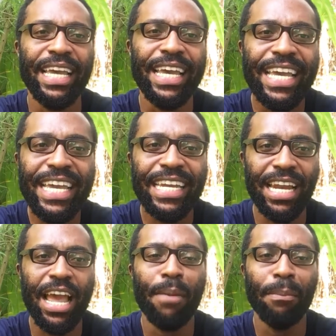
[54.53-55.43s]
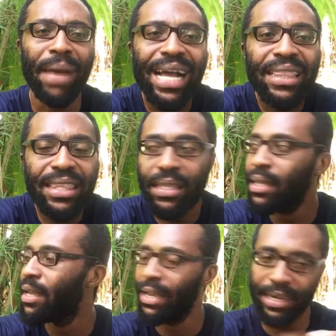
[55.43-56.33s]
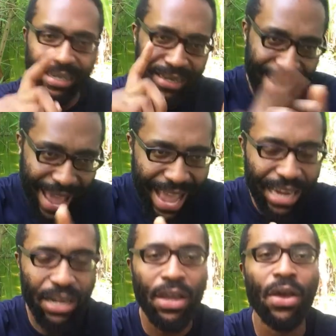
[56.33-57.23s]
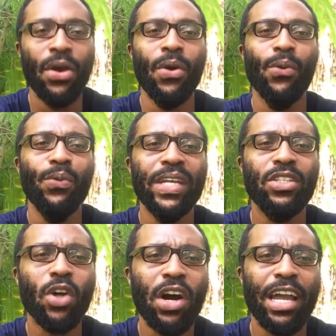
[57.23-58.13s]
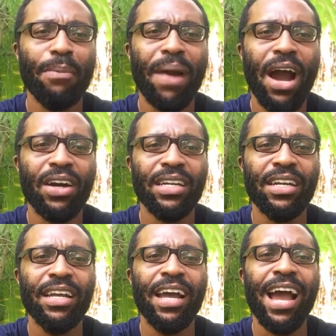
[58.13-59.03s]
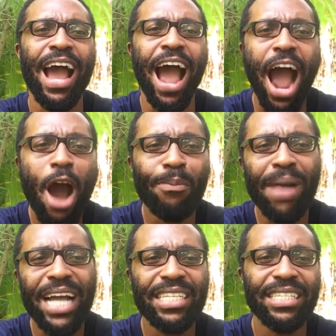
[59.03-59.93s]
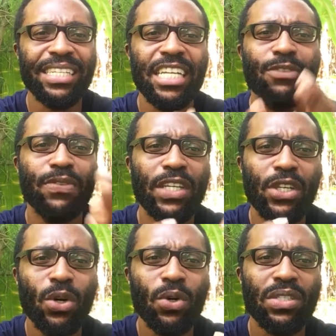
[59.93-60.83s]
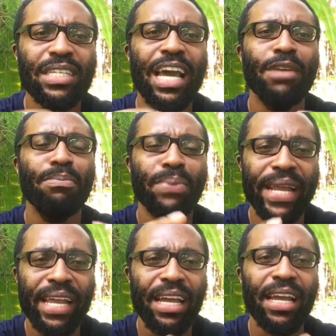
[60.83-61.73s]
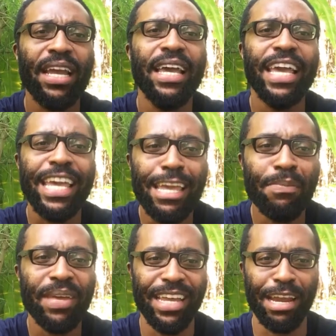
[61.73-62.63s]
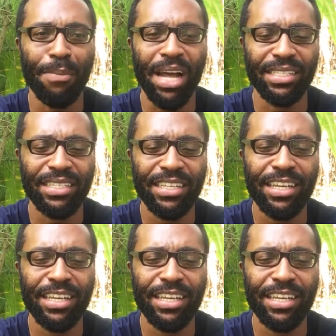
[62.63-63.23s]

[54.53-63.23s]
in a month. Then we talk about how much these videos can bring him in a month.